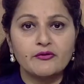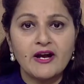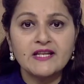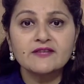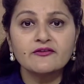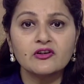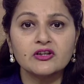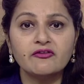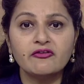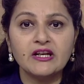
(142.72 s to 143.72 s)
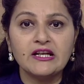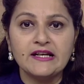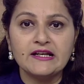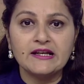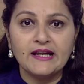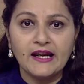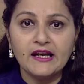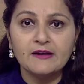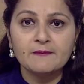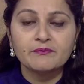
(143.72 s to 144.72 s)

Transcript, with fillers: provides for the free legal aid,